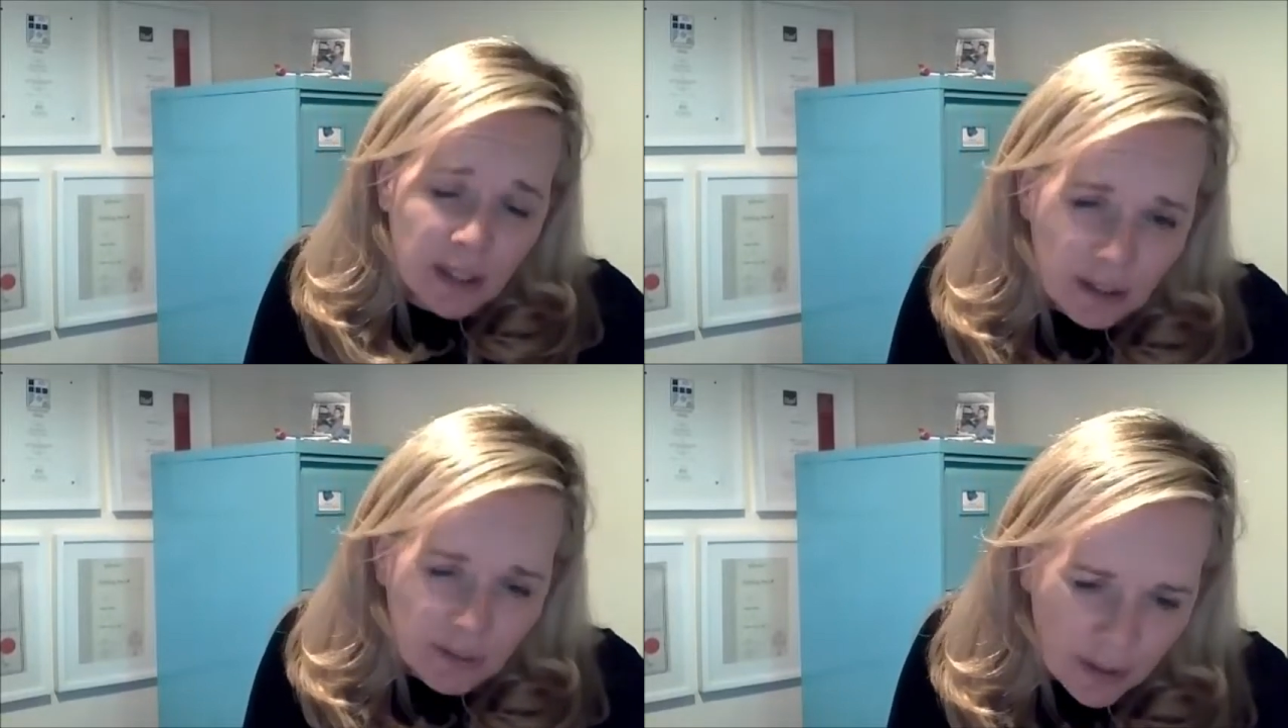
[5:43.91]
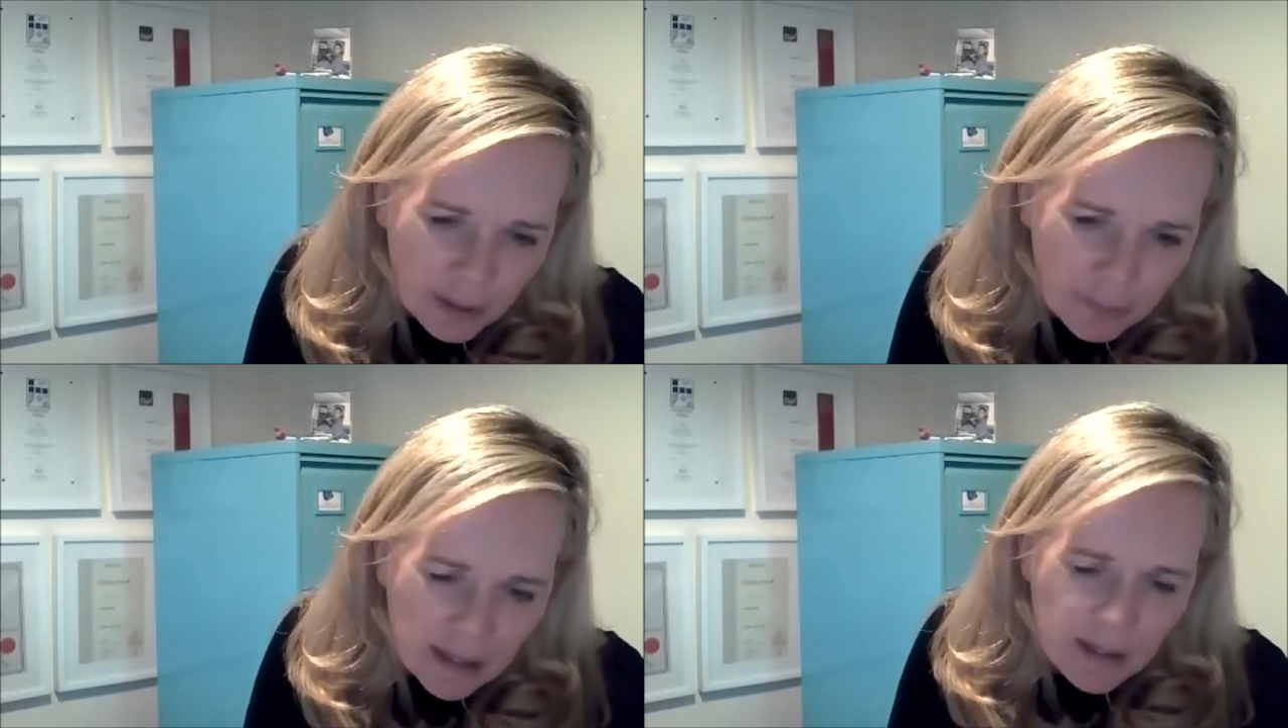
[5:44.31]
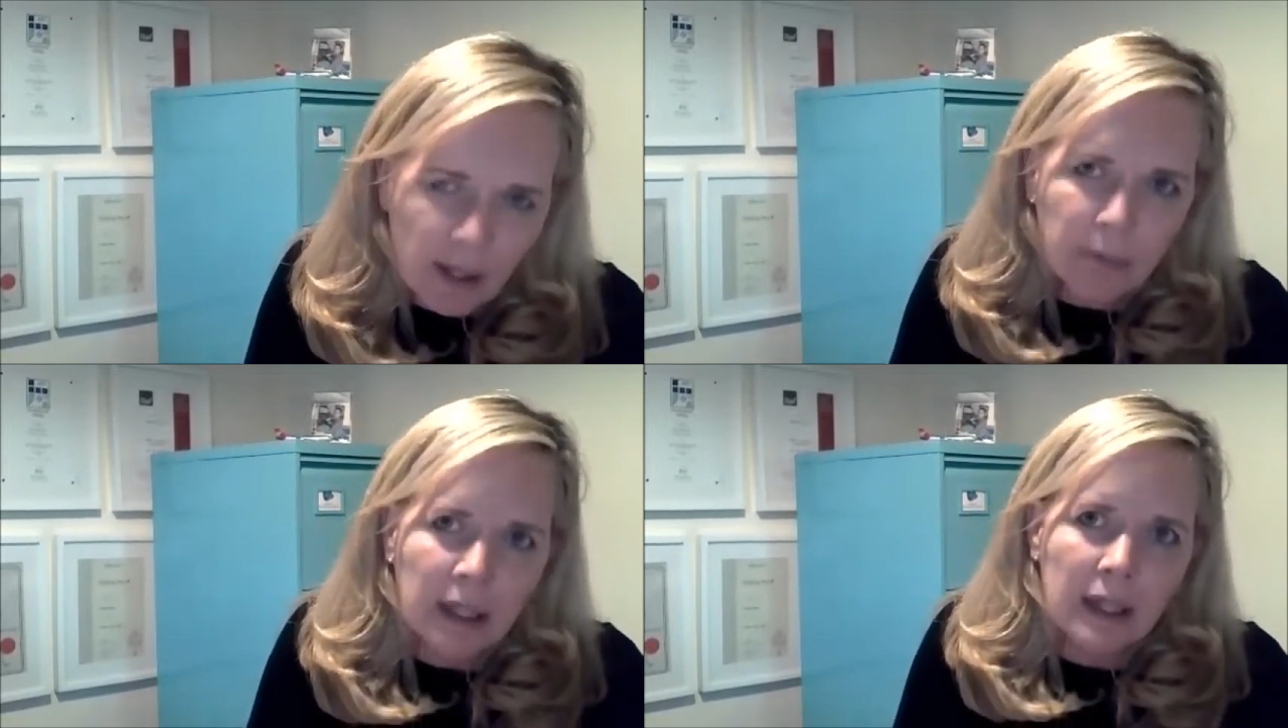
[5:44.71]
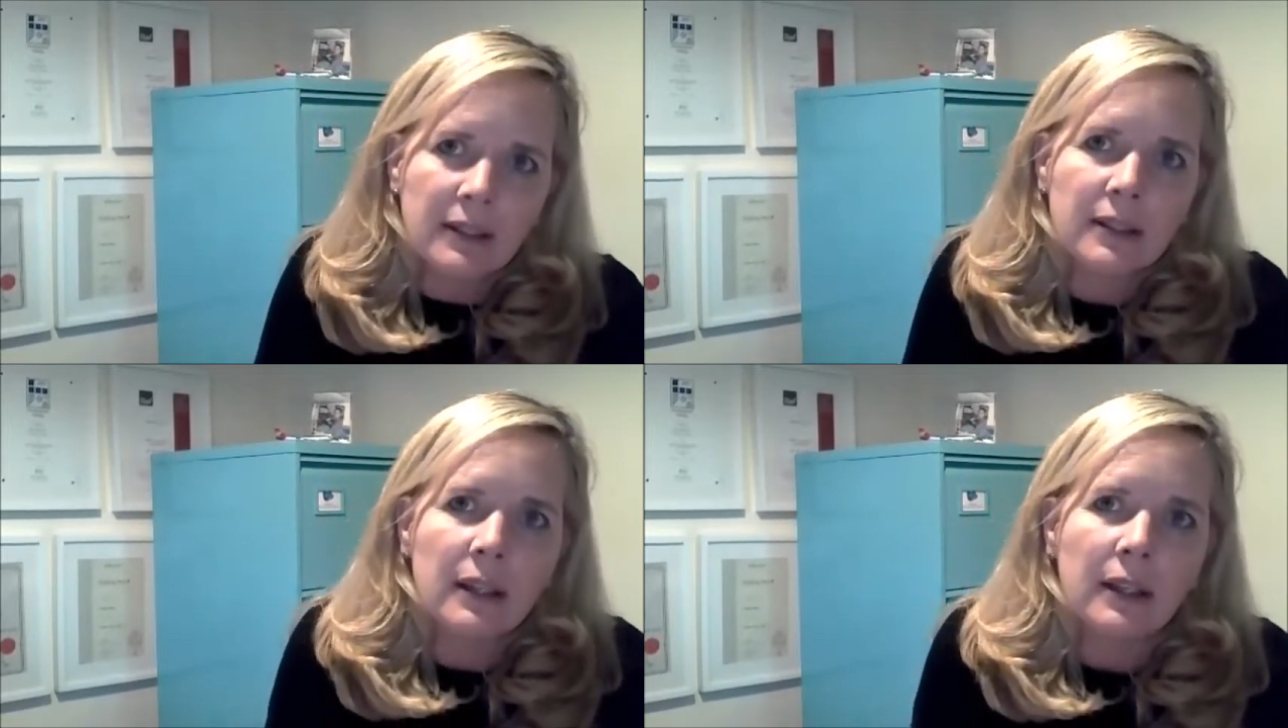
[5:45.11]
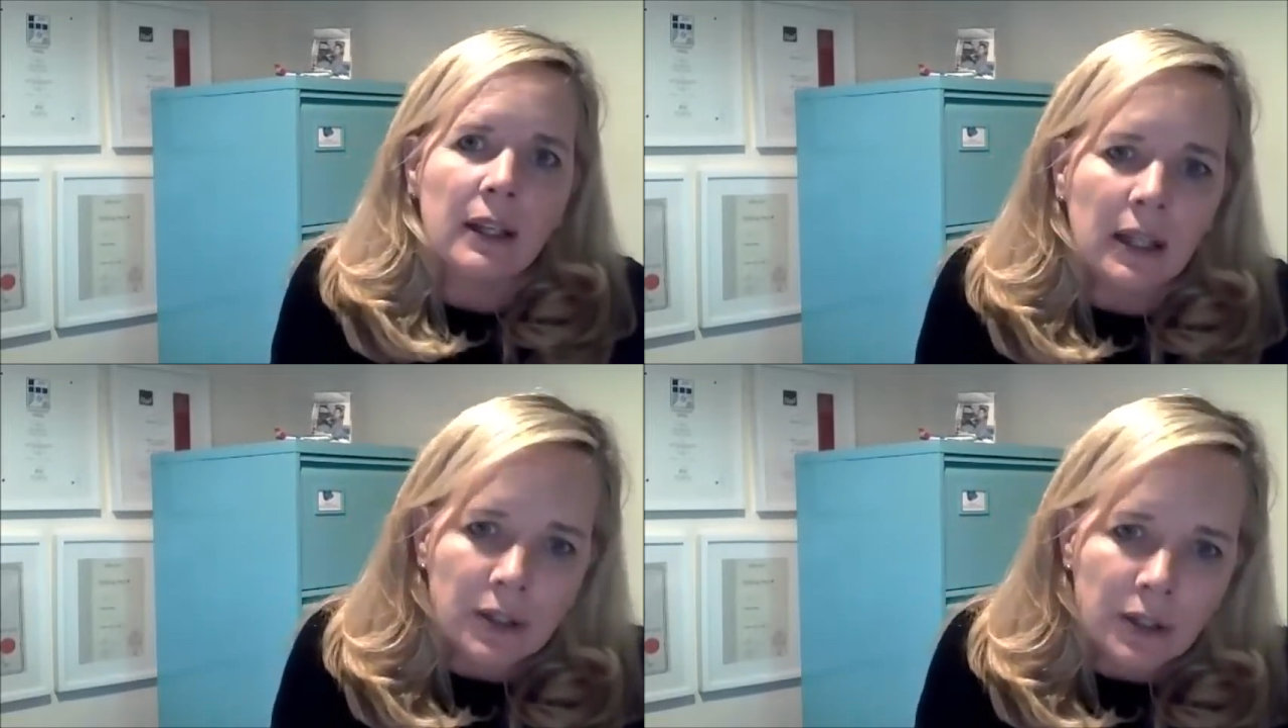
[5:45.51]
in a very male-dominated
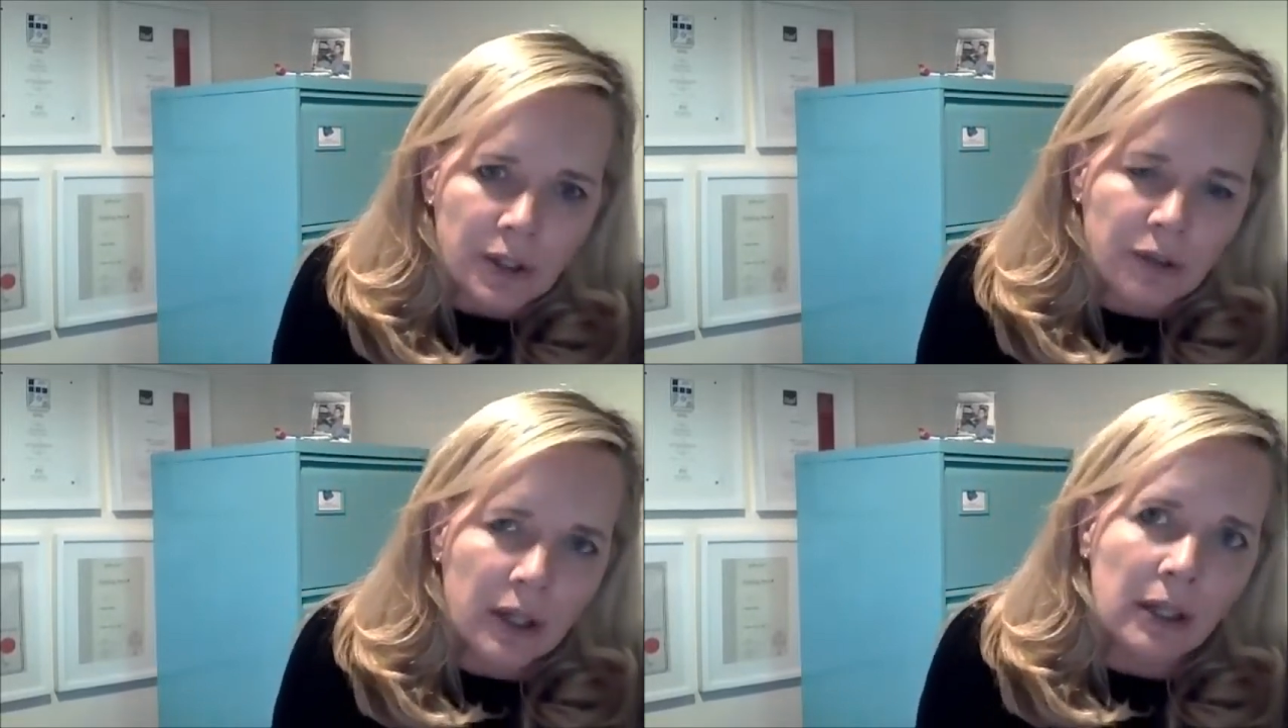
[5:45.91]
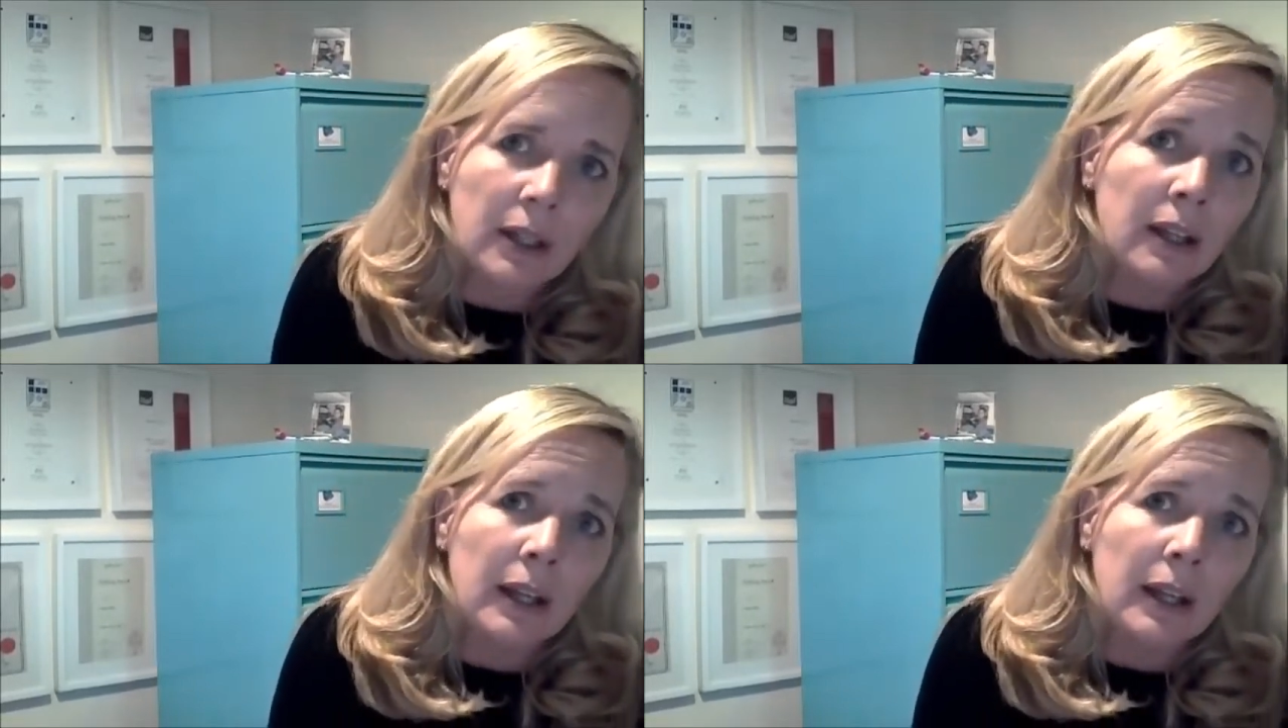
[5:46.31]
industry.